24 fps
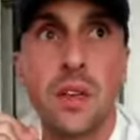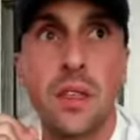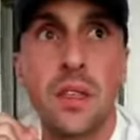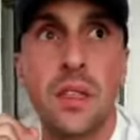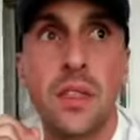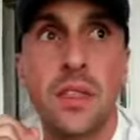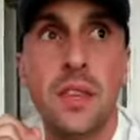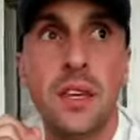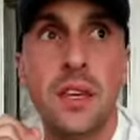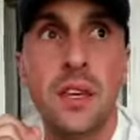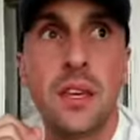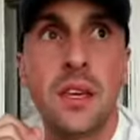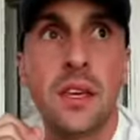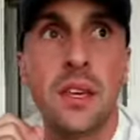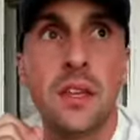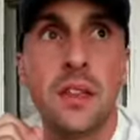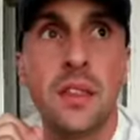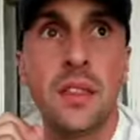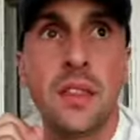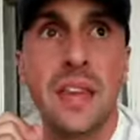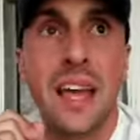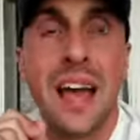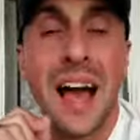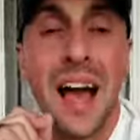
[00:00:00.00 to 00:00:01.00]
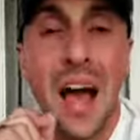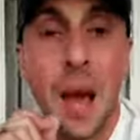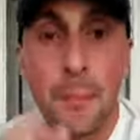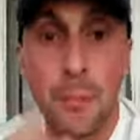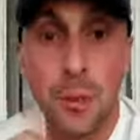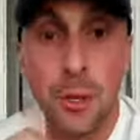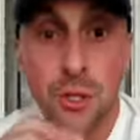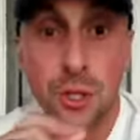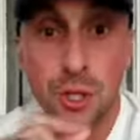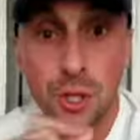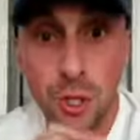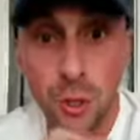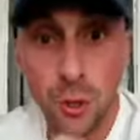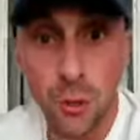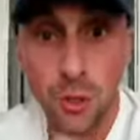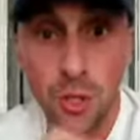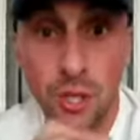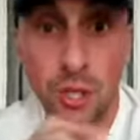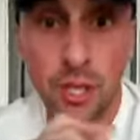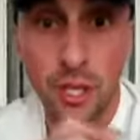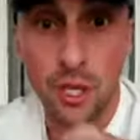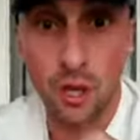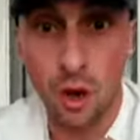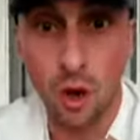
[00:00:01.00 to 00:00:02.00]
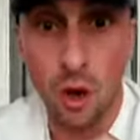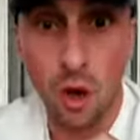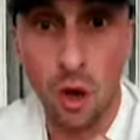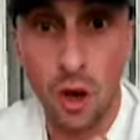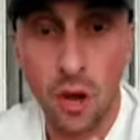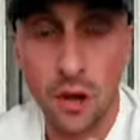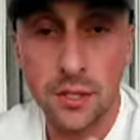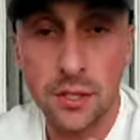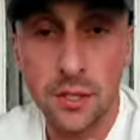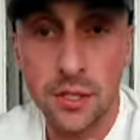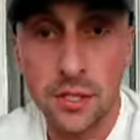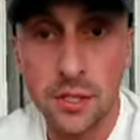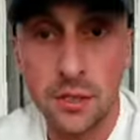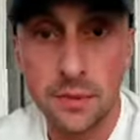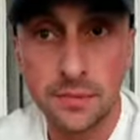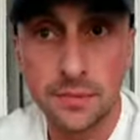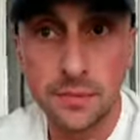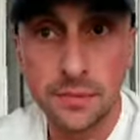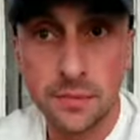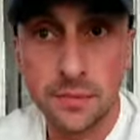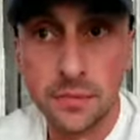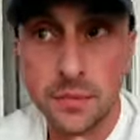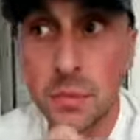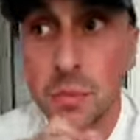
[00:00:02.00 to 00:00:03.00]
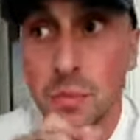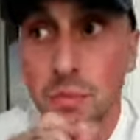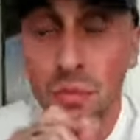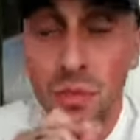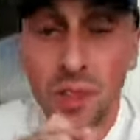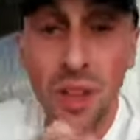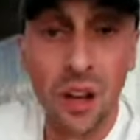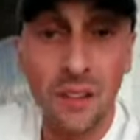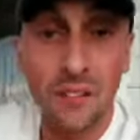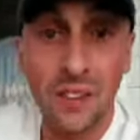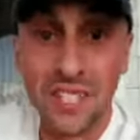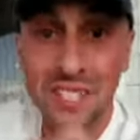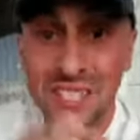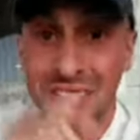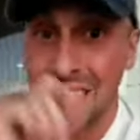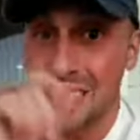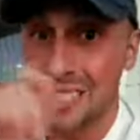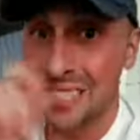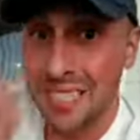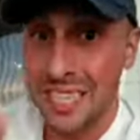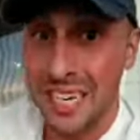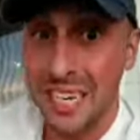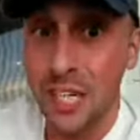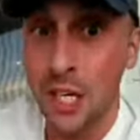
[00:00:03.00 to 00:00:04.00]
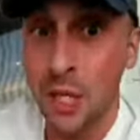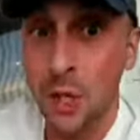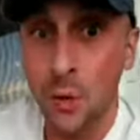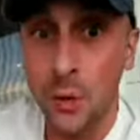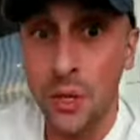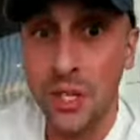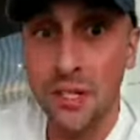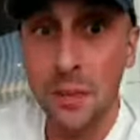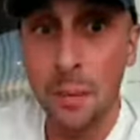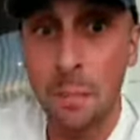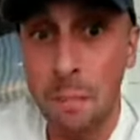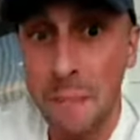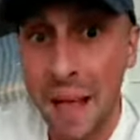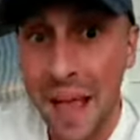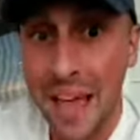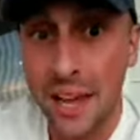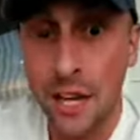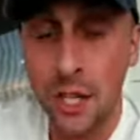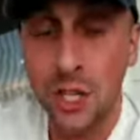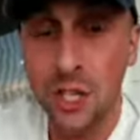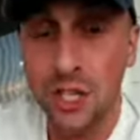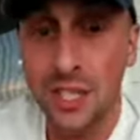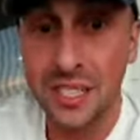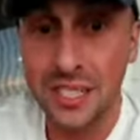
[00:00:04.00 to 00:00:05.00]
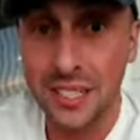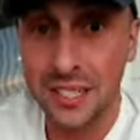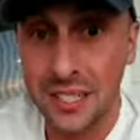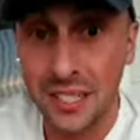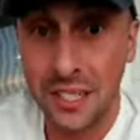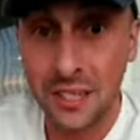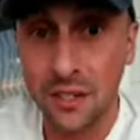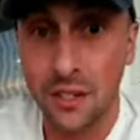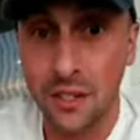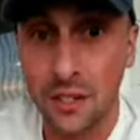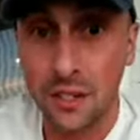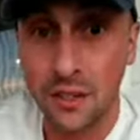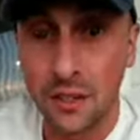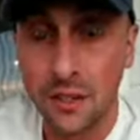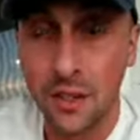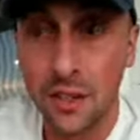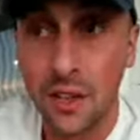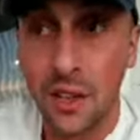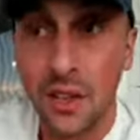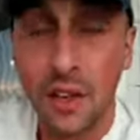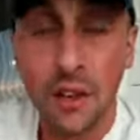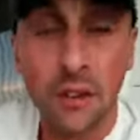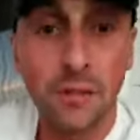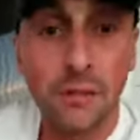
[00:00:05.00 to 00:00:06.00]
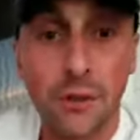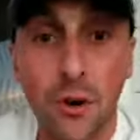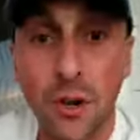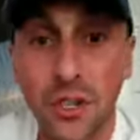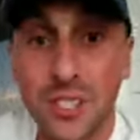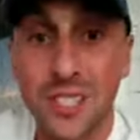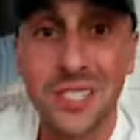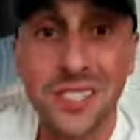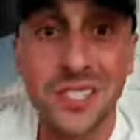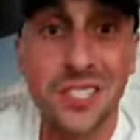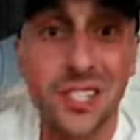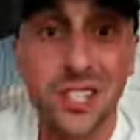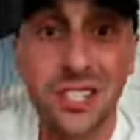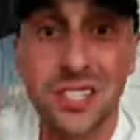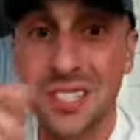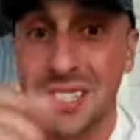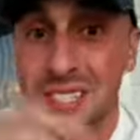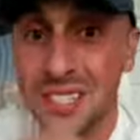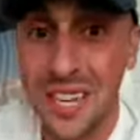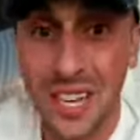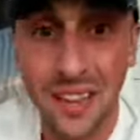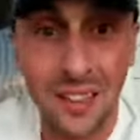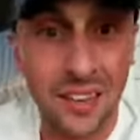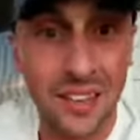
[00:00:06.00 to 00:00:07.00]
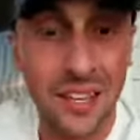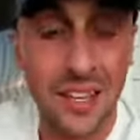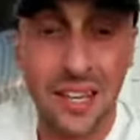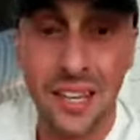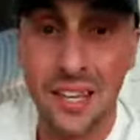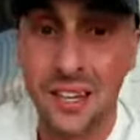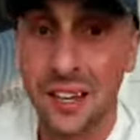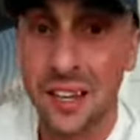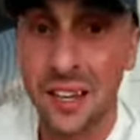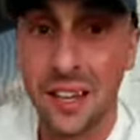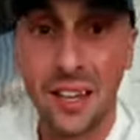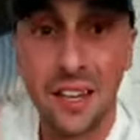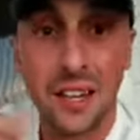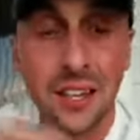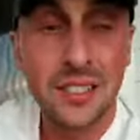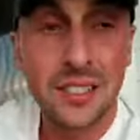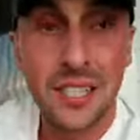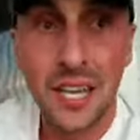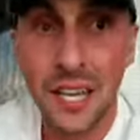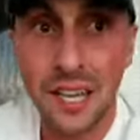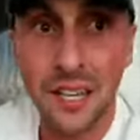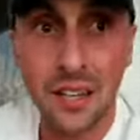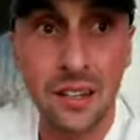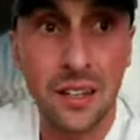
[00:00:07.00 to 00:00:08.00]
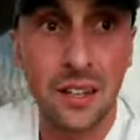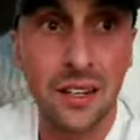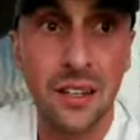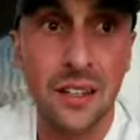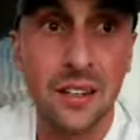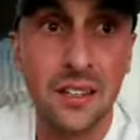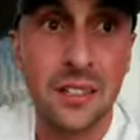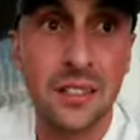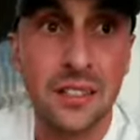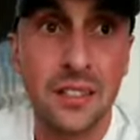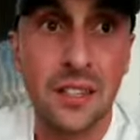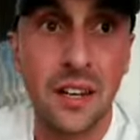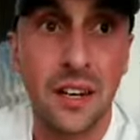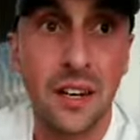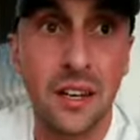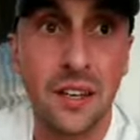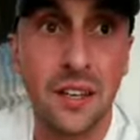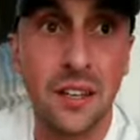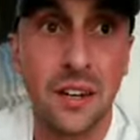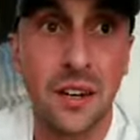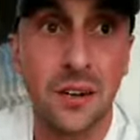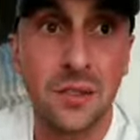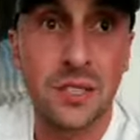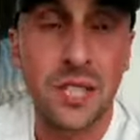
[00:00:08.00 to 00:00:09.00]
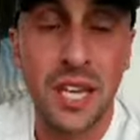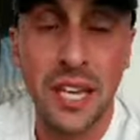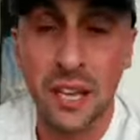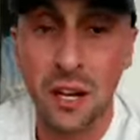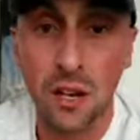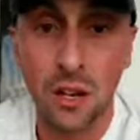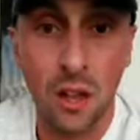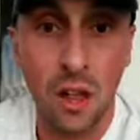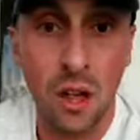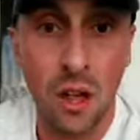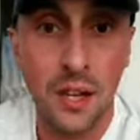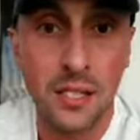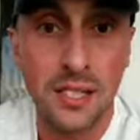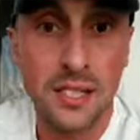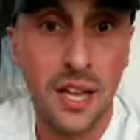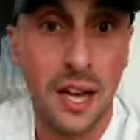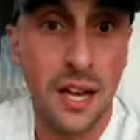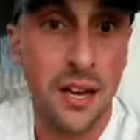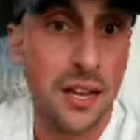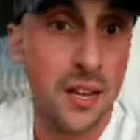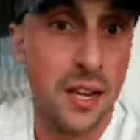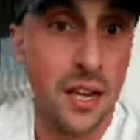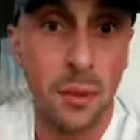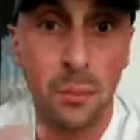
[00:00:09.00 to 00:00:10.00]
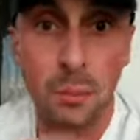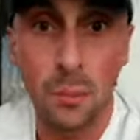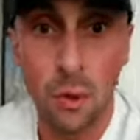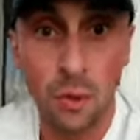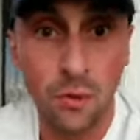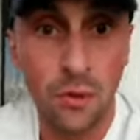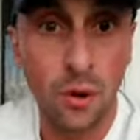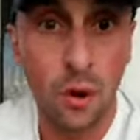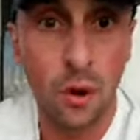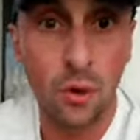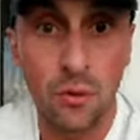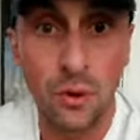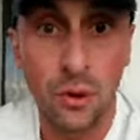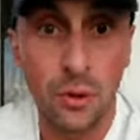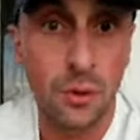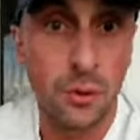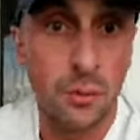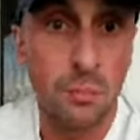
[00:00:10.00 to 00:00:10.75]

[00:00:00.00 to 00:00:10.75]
the the opportunity cost of us continuing to manage this deal versus just selling it, taking a uh, you know taking a loss on it and moving over to